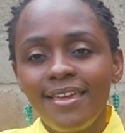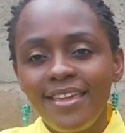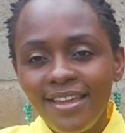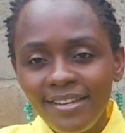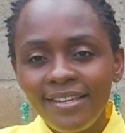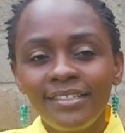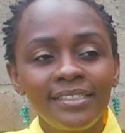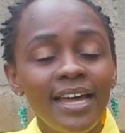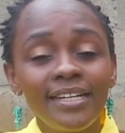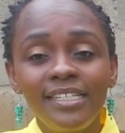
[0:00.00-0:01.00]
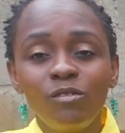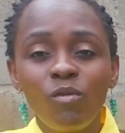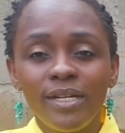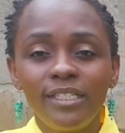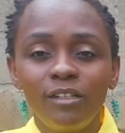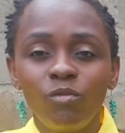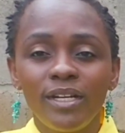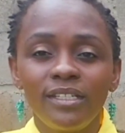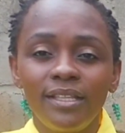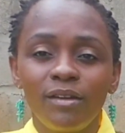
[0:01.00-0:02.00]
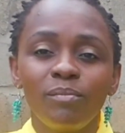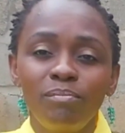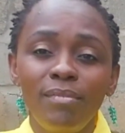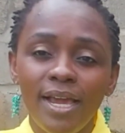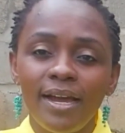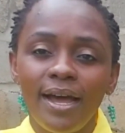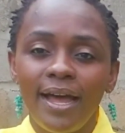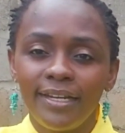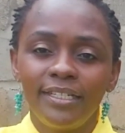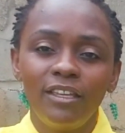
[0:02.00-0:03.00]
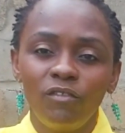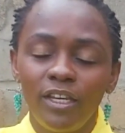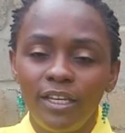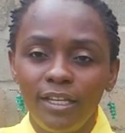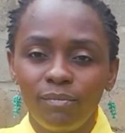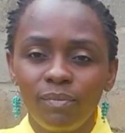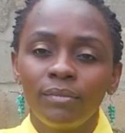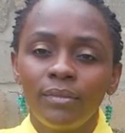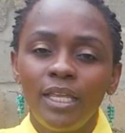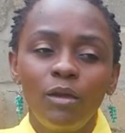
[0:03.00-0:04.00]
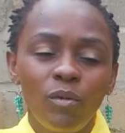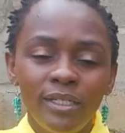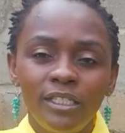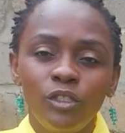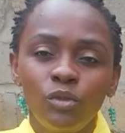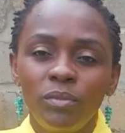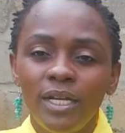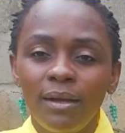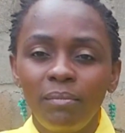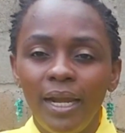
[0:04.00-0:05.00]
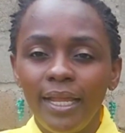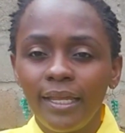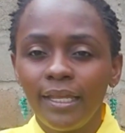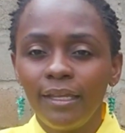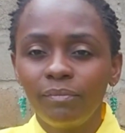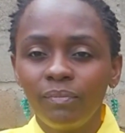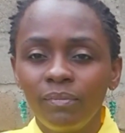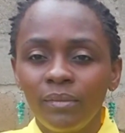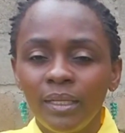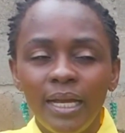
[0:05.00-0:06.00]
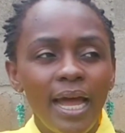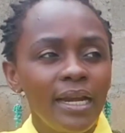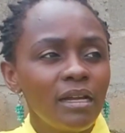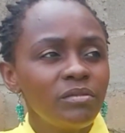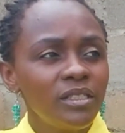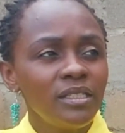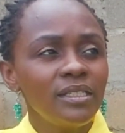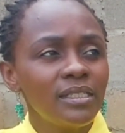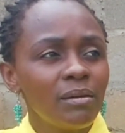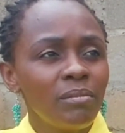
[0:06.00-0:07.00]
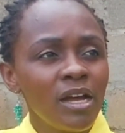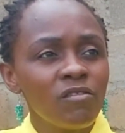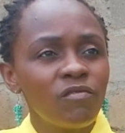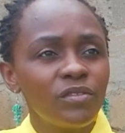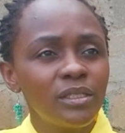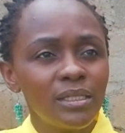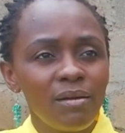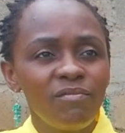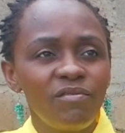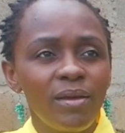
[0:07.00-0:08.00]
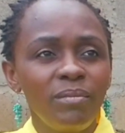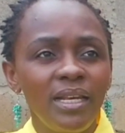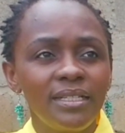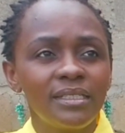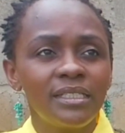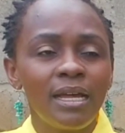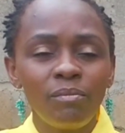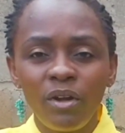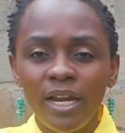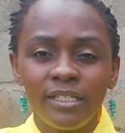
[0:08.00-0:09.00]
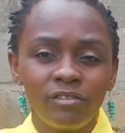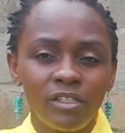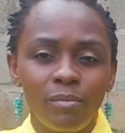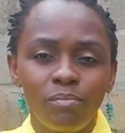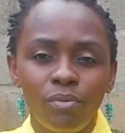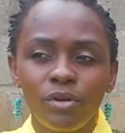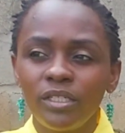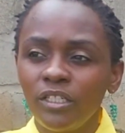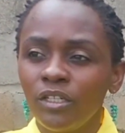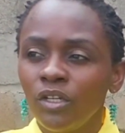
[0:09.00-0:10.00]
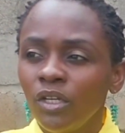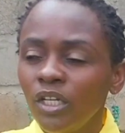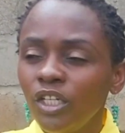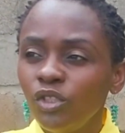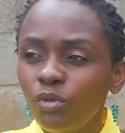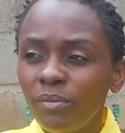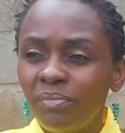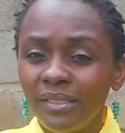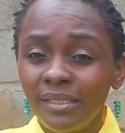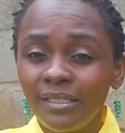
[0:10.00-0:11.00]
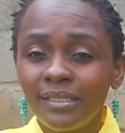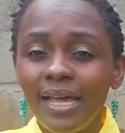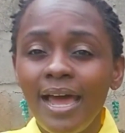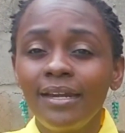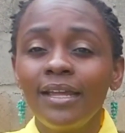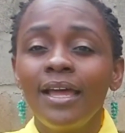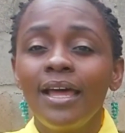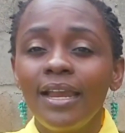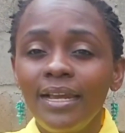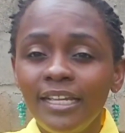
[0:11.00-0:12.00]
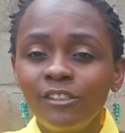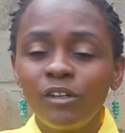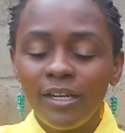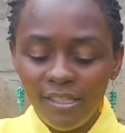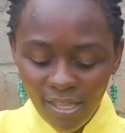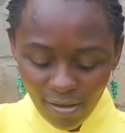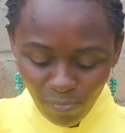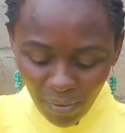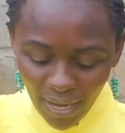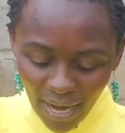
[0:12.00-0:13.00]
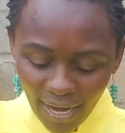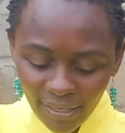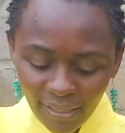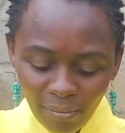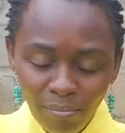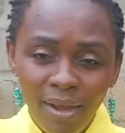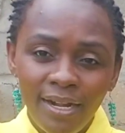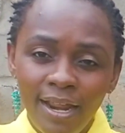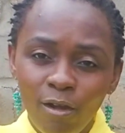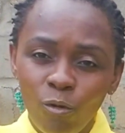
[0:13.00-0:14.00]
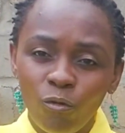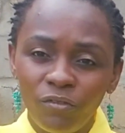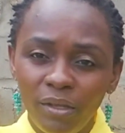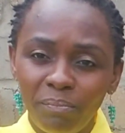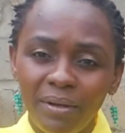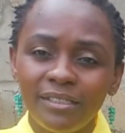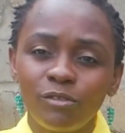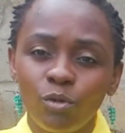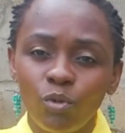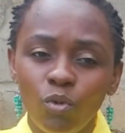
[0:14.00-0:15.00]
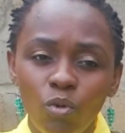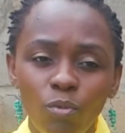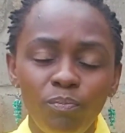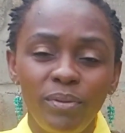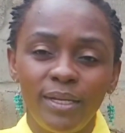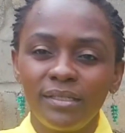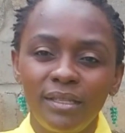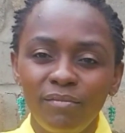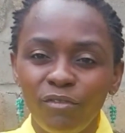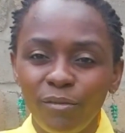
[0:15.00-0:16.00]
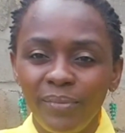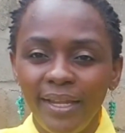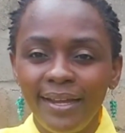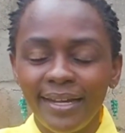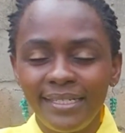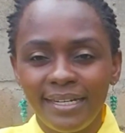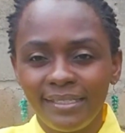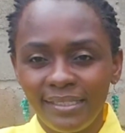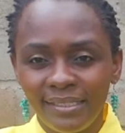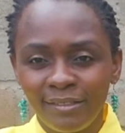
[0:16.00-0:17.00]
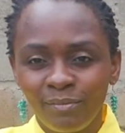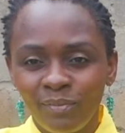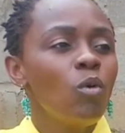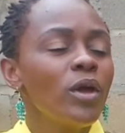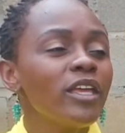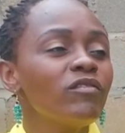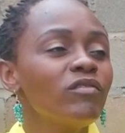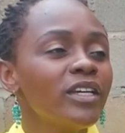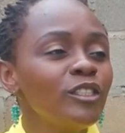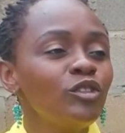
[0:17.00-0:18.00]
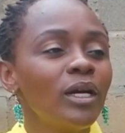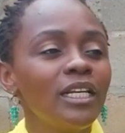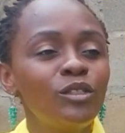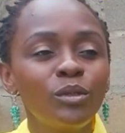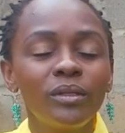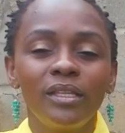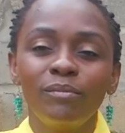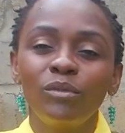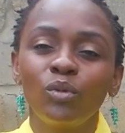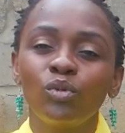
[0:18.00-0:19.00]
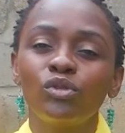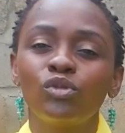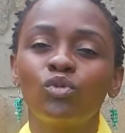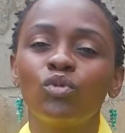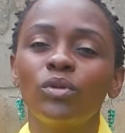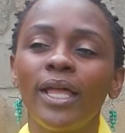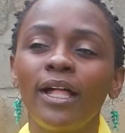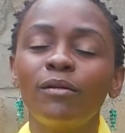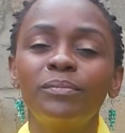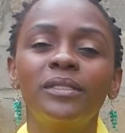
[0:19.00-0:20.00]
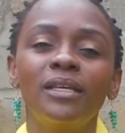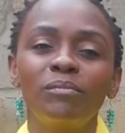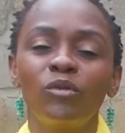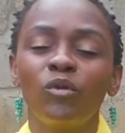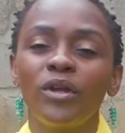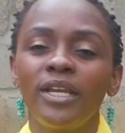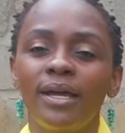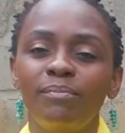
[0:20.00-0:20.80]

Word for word: in his heart he wanted what the Maker had given him. He wanted to become like him. And I've seen this among some families. Some relatives are brought in into a business and literally they plan the murder of the person who picked them from the gutters who eventually took them through school, helped them grow in a